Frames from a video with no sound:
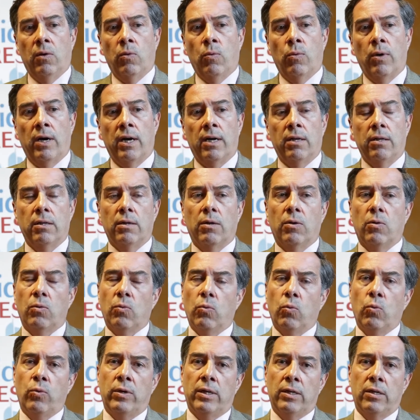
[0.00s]
Well,
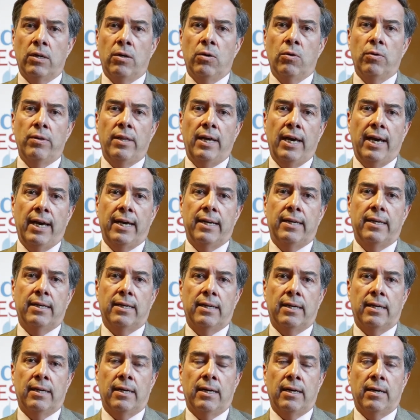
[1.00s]
we know that
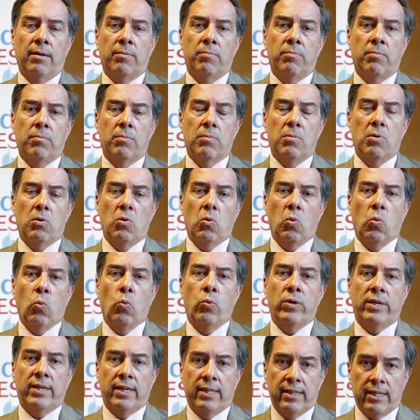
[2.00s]
um,
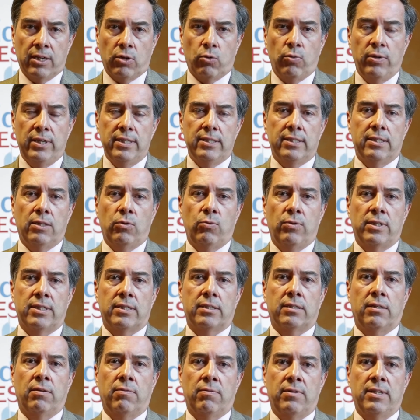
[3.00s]
we can decrease the
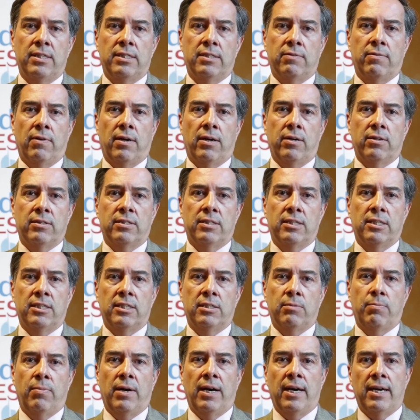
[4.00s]
risk of these
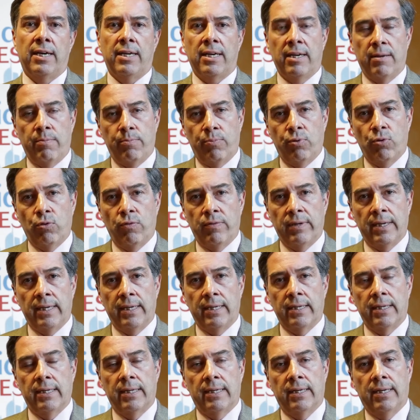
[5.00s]
viruses by
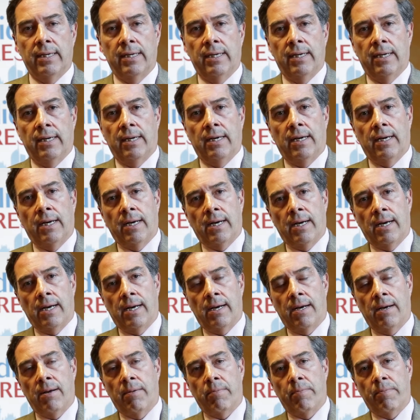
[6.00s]
improving
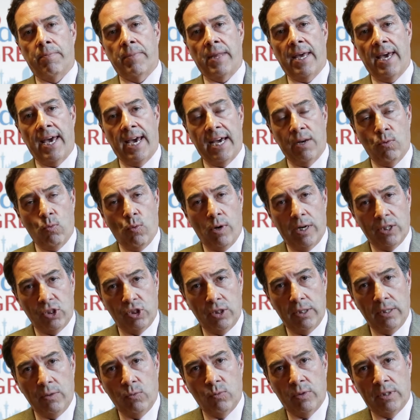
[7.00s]
um, hand
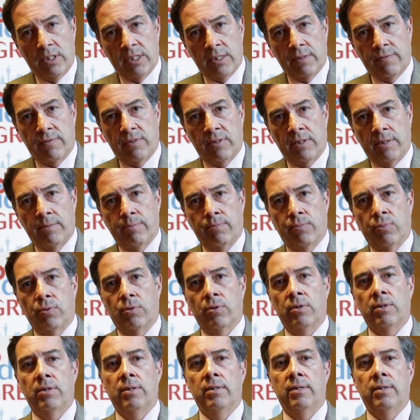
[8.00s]
washing, which is very
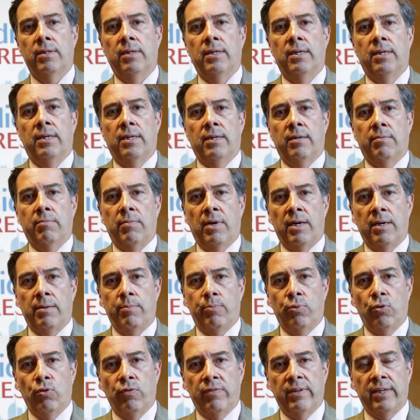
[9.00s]
important, by
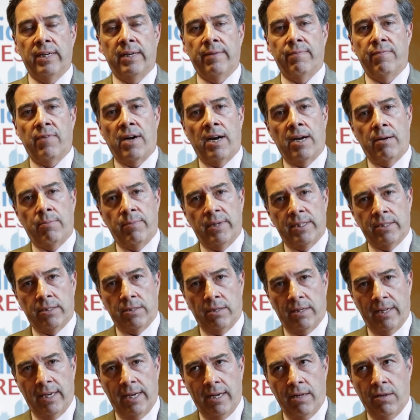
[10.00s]
improving
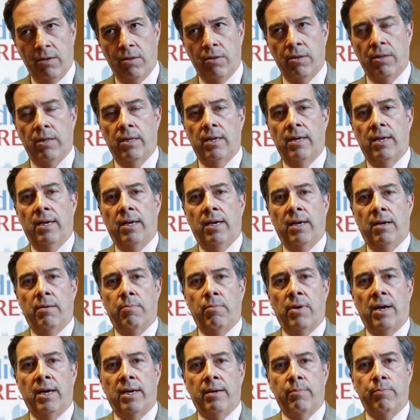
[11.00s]
environmental health,
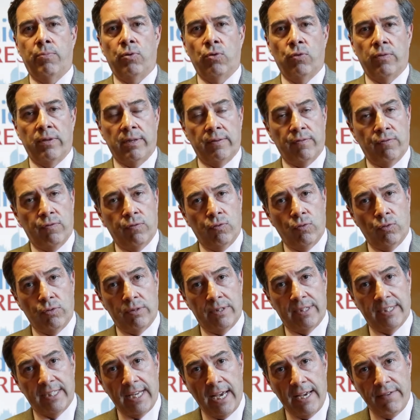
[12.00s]
by improving
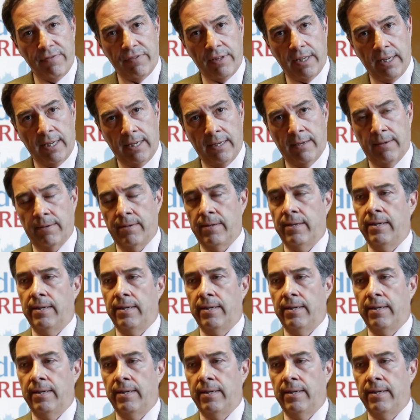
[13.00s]
food safety.